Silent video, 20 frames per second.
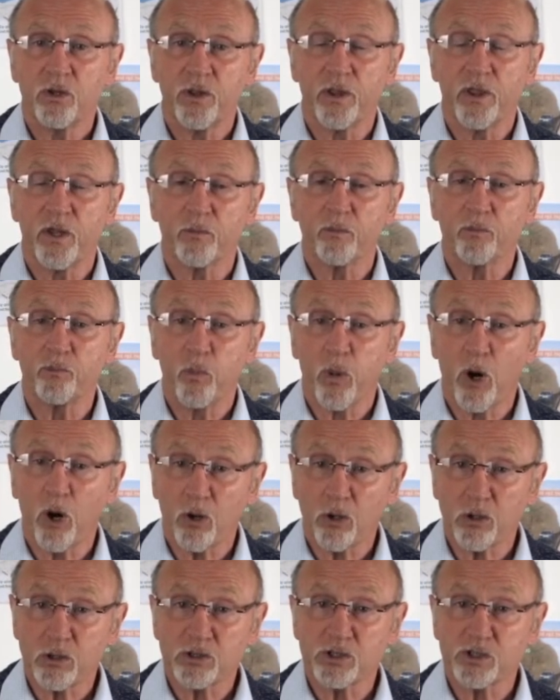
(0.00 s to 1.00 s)
the
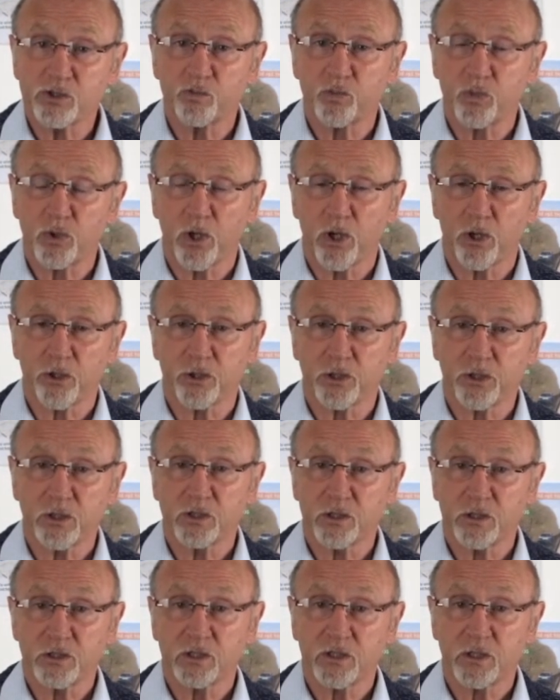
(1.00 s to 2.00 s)
box
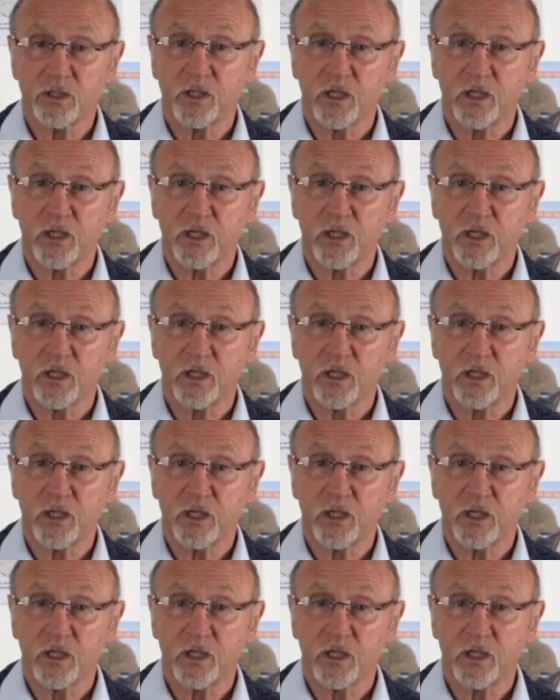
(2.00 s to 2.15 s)
product